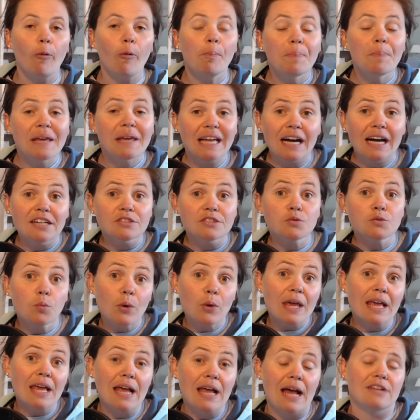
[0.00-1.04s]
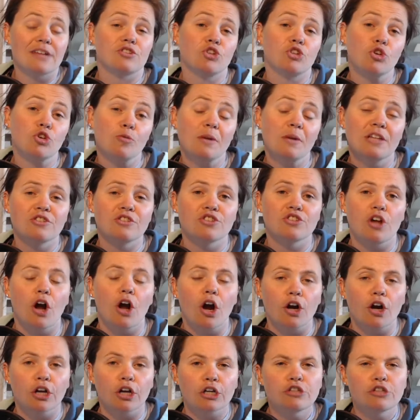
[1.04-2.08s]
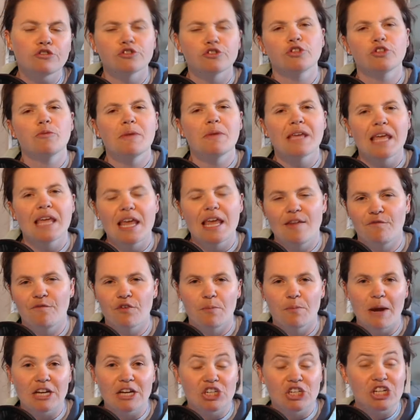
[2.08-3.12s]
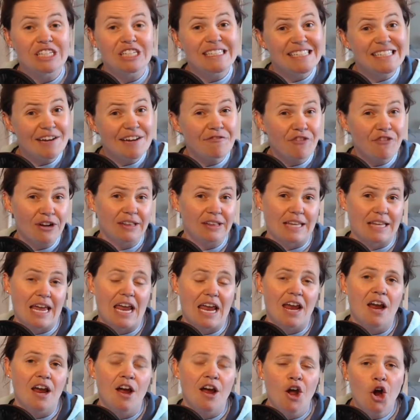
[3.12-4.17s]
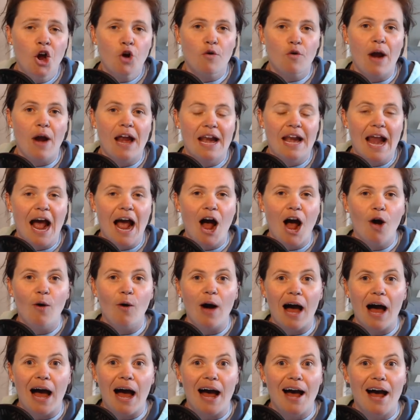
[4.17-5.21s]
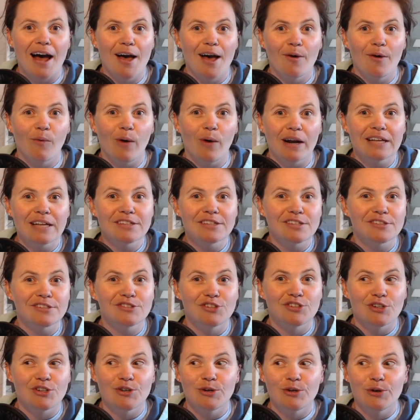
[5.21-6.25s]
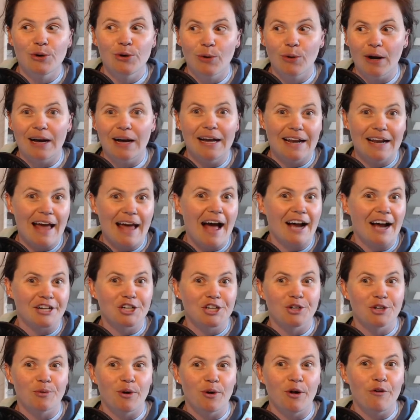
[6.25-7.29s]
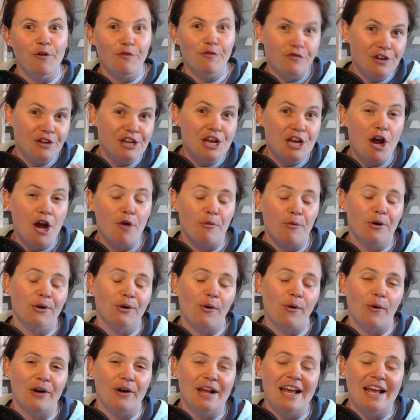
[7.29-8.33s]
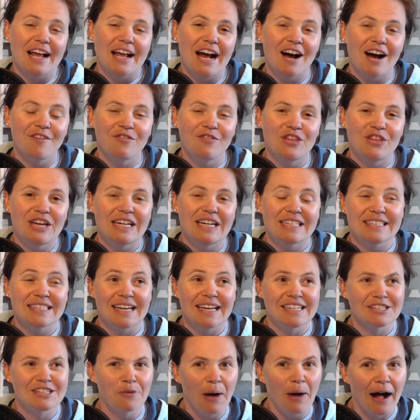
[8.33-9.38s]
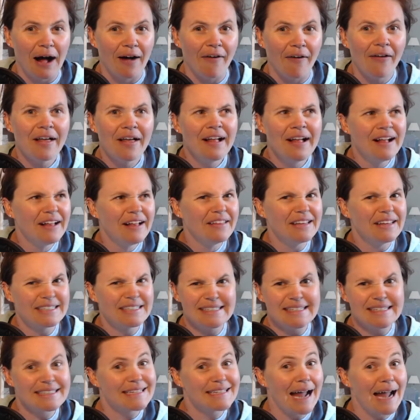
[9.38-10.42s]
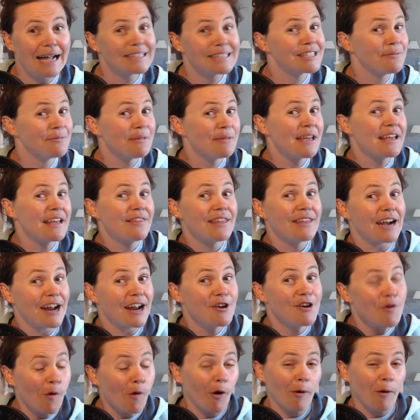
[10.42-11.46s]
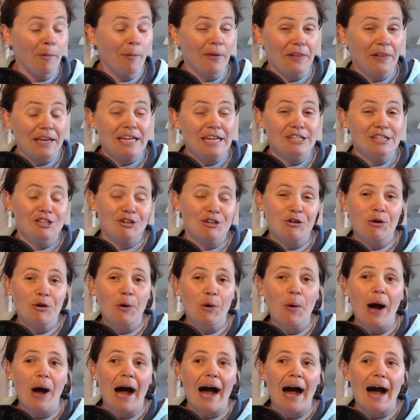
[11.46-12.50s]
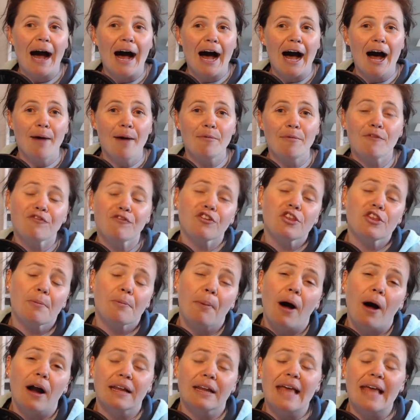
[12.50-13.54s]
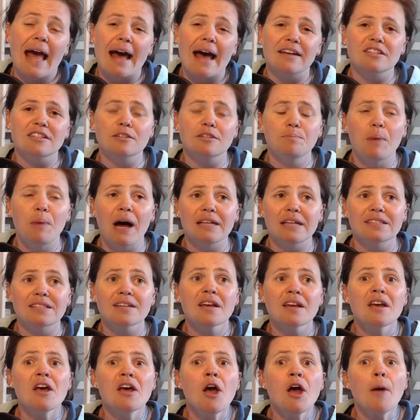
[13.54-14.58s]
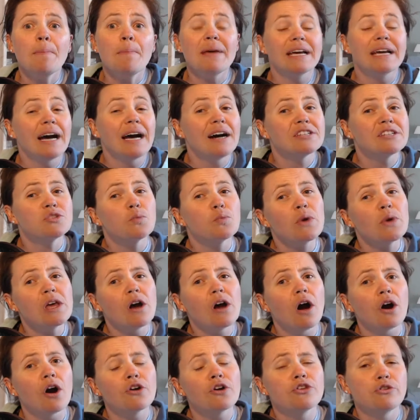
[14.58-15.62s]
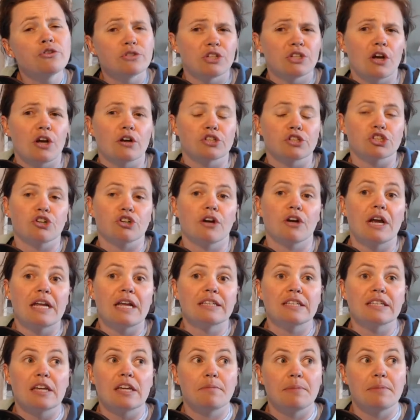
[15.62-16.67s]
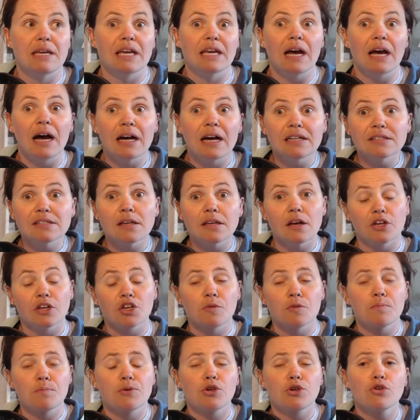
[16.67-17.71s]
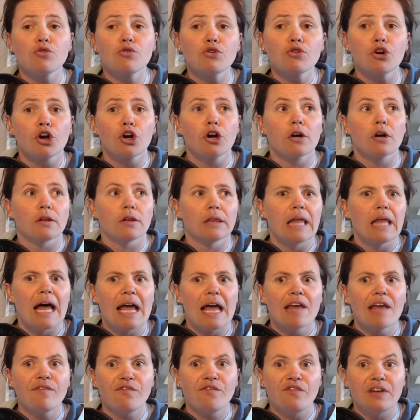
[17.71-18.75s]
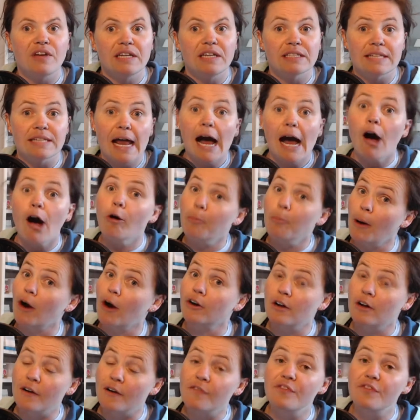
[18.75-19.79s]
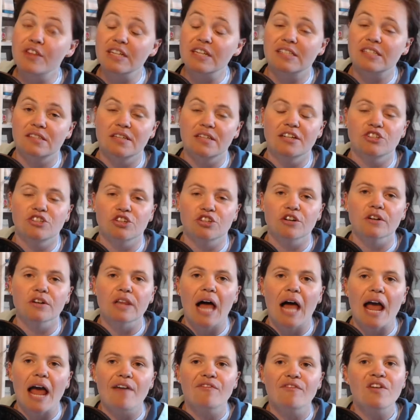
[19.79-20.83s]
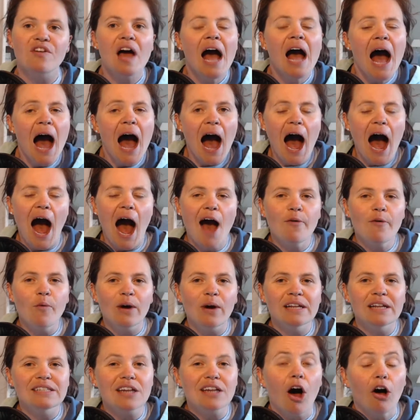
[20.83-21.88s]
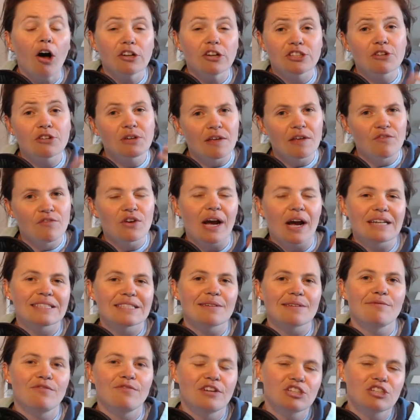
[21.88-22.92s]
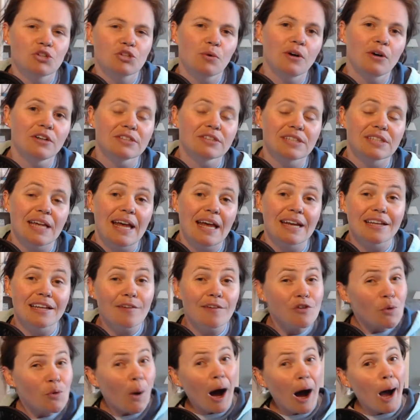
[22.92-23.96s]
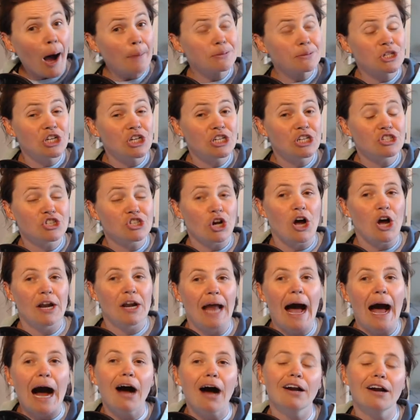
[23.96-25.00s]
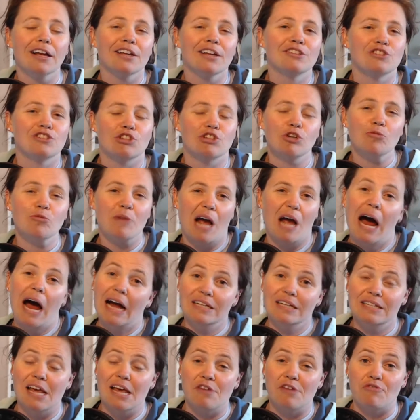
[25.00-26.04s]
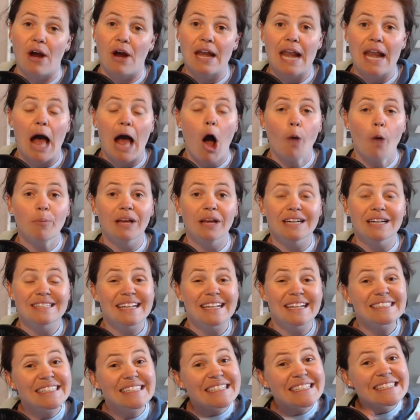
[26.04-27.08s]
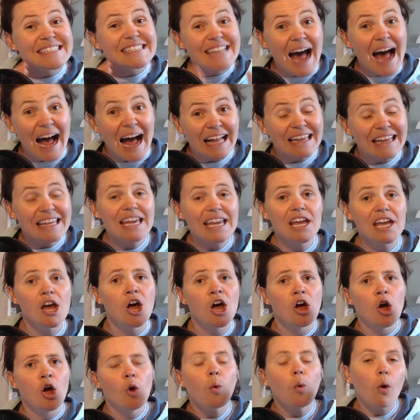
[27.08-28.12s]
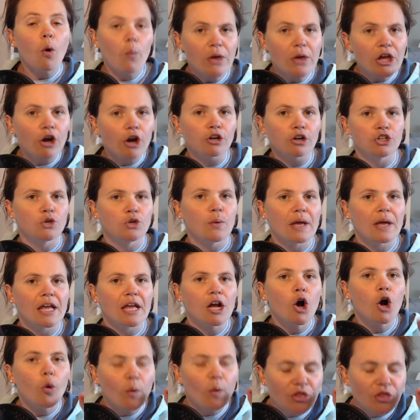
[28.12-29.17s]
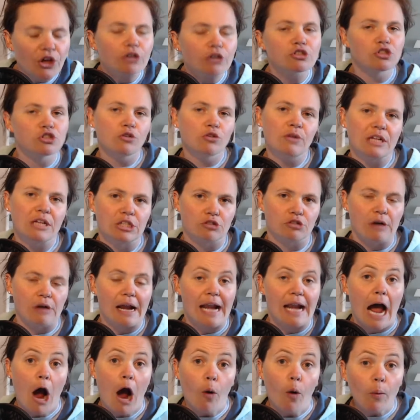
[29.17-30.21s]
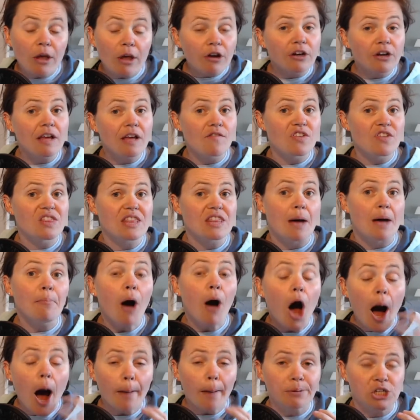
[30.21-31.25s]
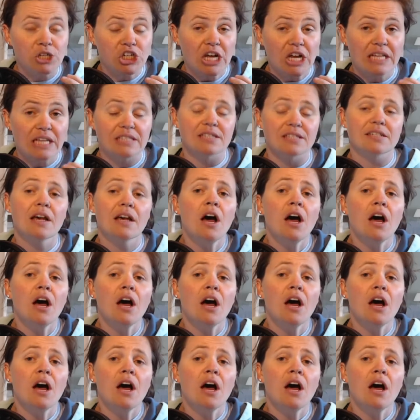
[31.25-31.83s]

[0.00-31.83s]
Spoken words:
Because we as humans are consuming information differently right now, I wanted to do an actual video recording of this as well. This is not something that I normally do for the podcast, but because we are using our screens and because computer life is now part of this teacher life, I wanted to also give you guys some visuals and give you options on how to consume content right now, because that's exactly what we are doing with our students right now. We are giving them options.